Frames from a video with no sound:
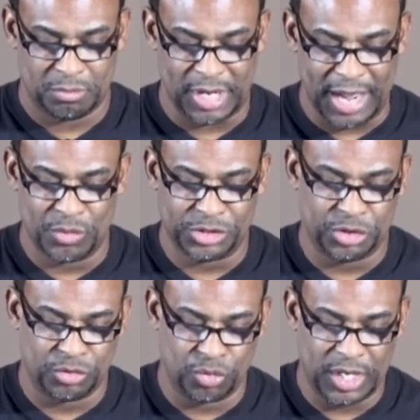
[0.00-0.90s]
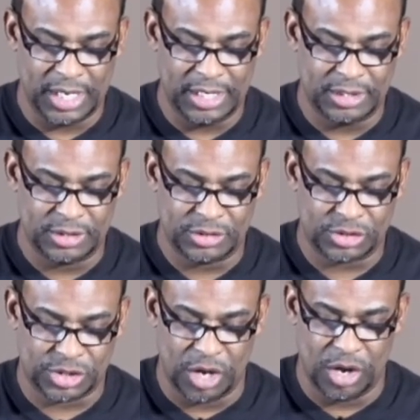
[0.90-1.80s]
But I want you to read
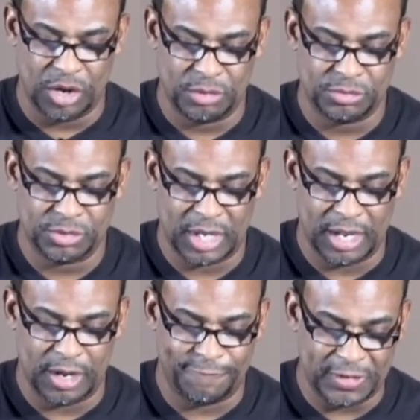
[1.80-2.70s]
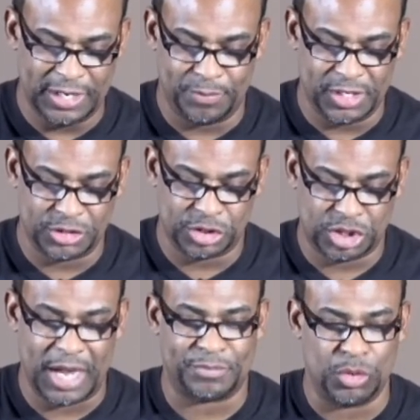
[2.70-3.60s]
Philippians
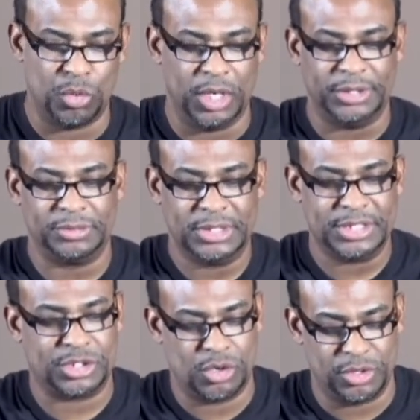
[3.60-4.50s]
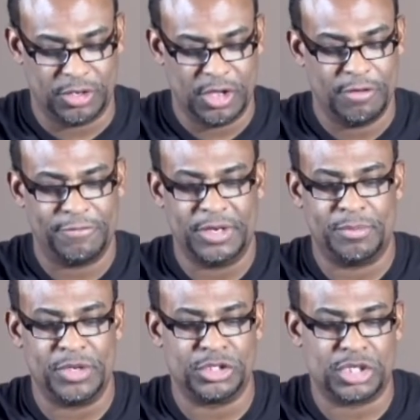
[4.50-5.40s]
chapter 1. Let's go to
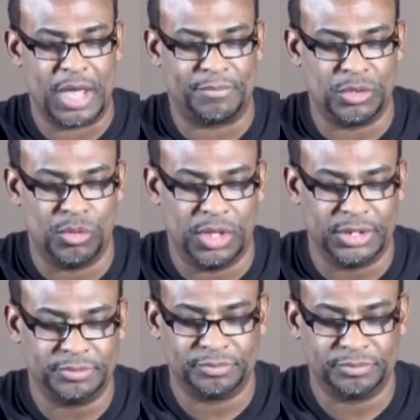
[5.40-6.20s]
Philippians chapter 1.